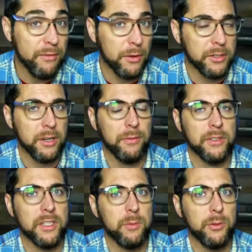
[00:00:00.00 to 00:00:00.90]
if there's
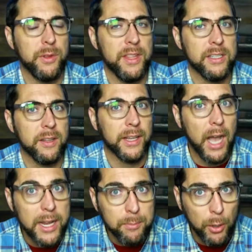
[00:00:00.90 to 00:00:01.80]
differences between this and
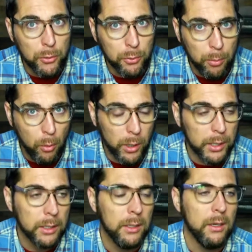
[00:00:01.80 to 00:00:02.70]
the Guidepost
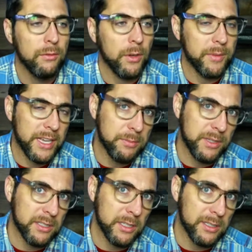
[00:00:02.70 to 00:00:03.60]
report from the
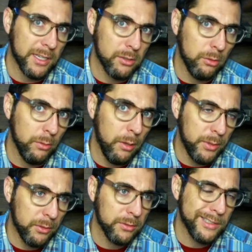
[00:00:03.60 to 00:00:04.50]
SBC Sexual
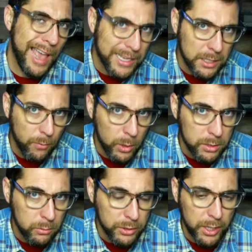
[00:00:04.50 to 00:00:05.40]
Abuse Task
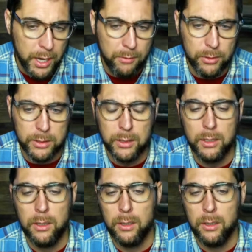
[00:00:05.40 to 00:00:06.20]
Force, which I covered